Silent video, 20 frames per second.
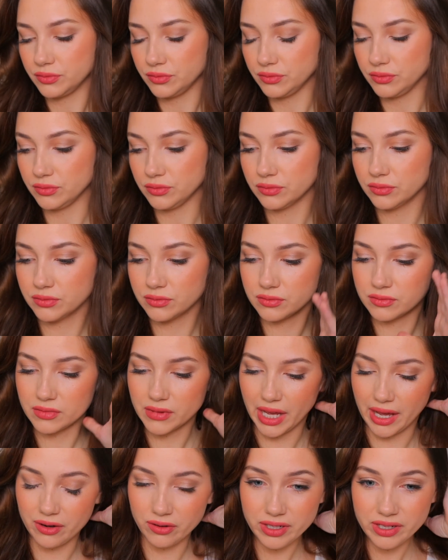I
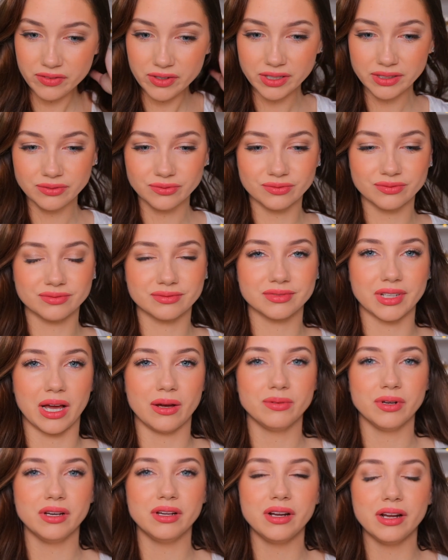don't know
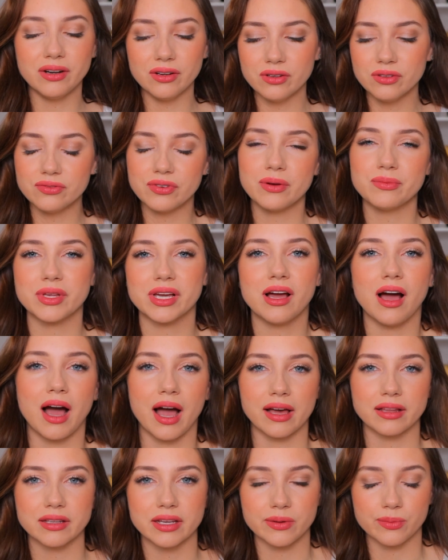if I'm like a
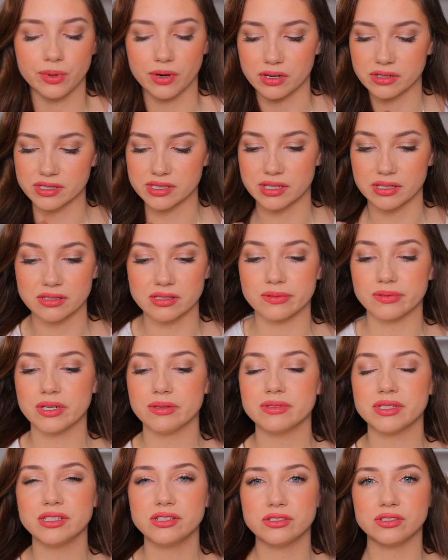highlight person.
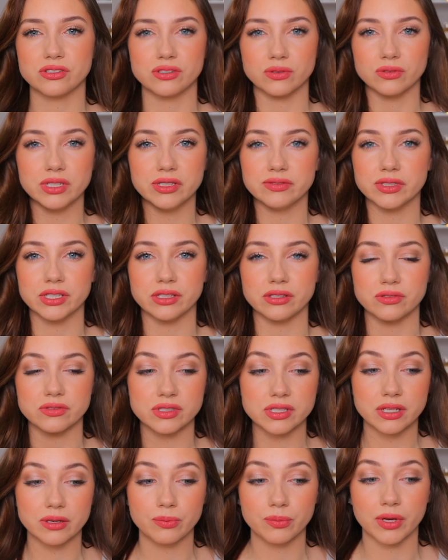Sometimes I just don't even use
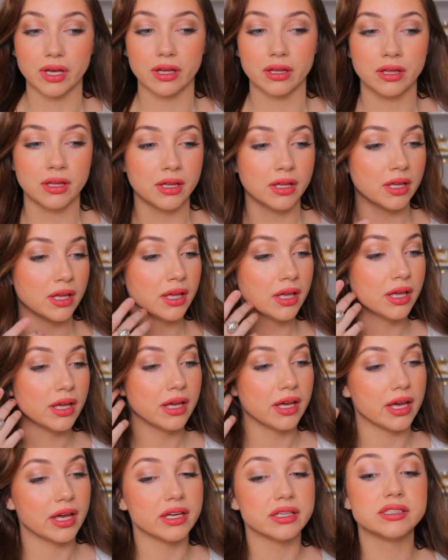it, but
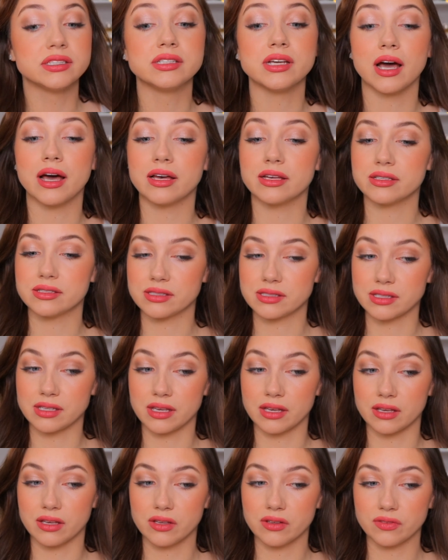it does
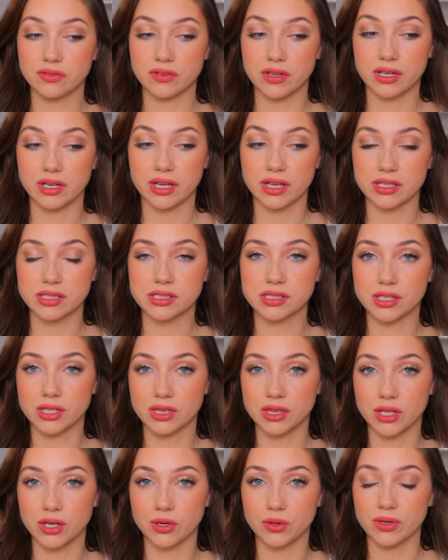give a nice
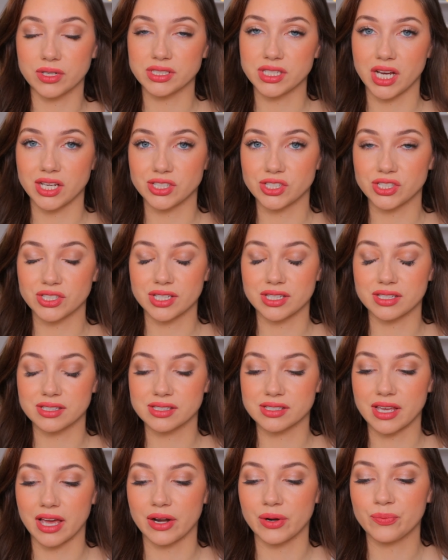glow and touch to the
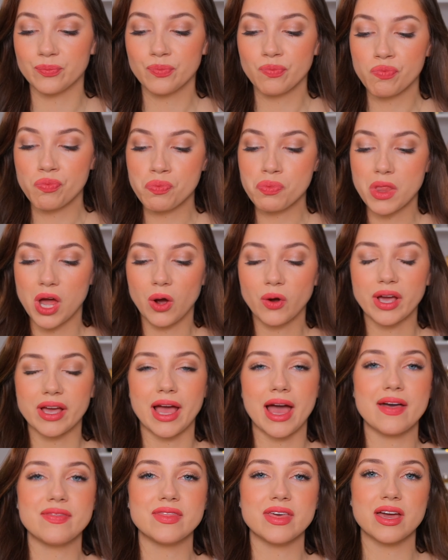skin. Okay,
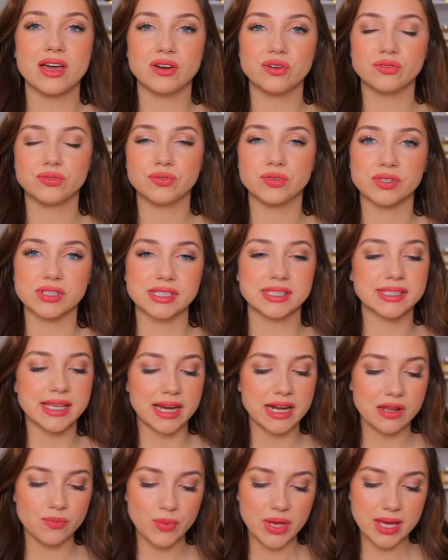and then for
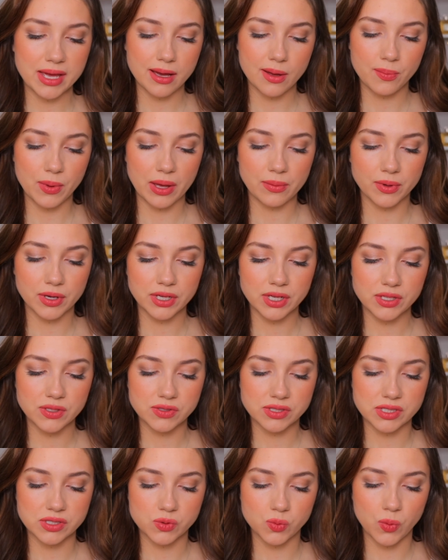setting makeup, I'm going to use
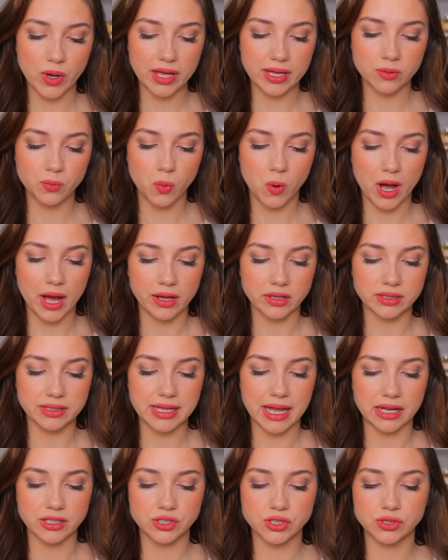this Wet n Wild
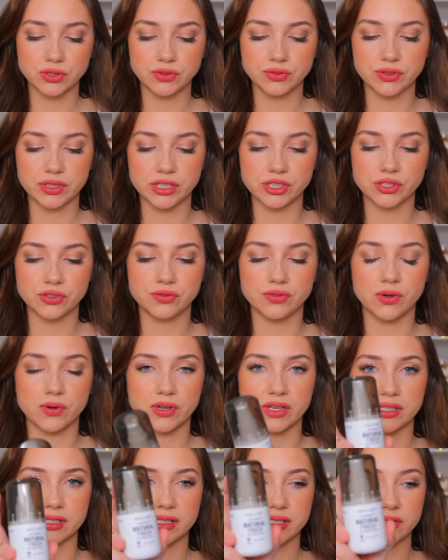Natural Finish
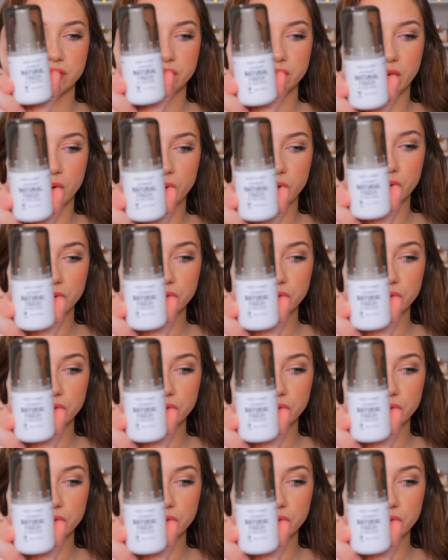Focus Photo